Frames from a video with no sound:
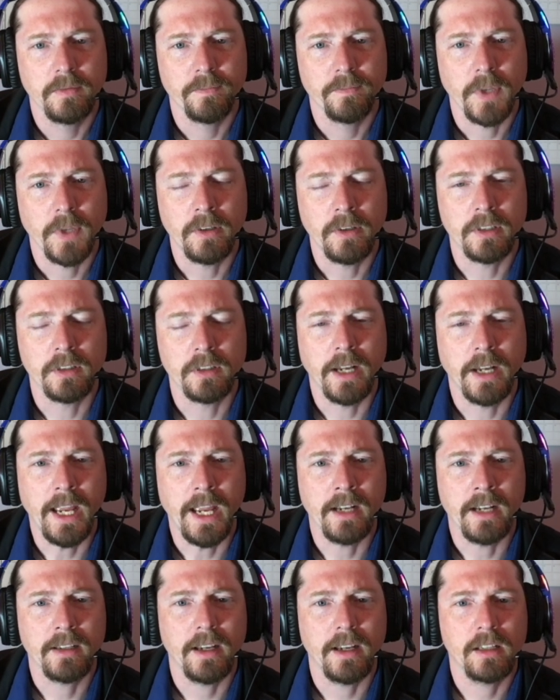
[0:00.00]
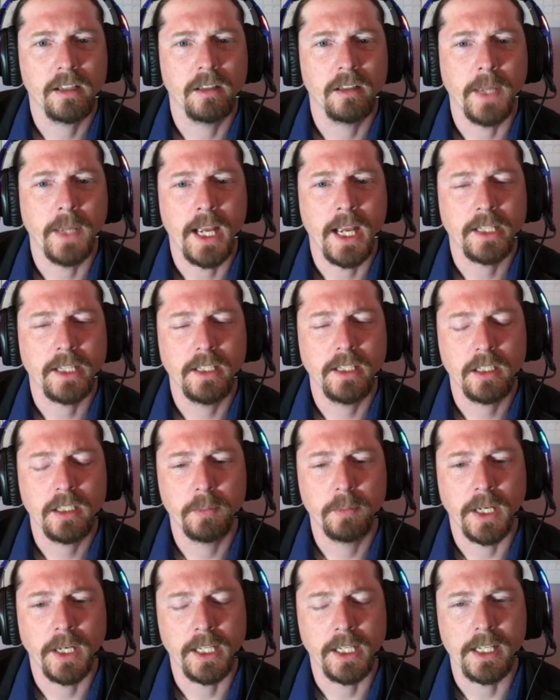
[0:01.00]
A little anticlimactic,
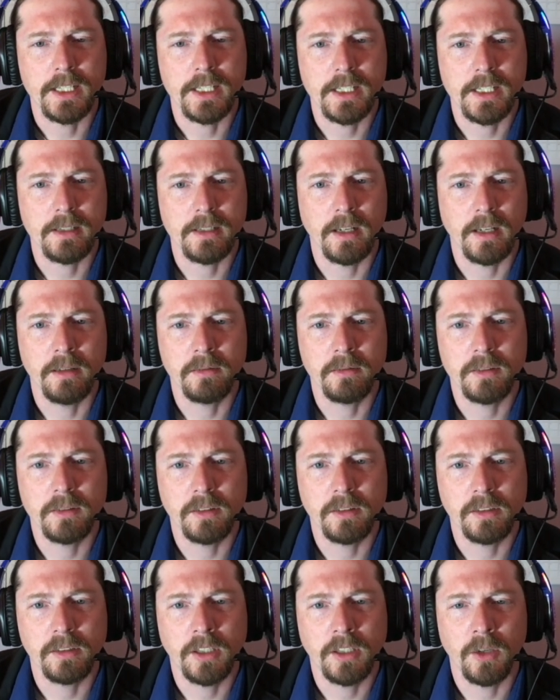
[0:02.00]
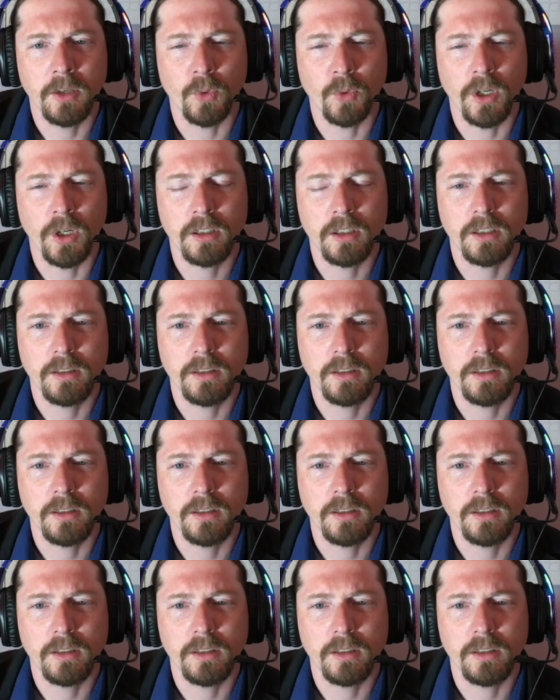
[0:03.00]
but I guess it can work.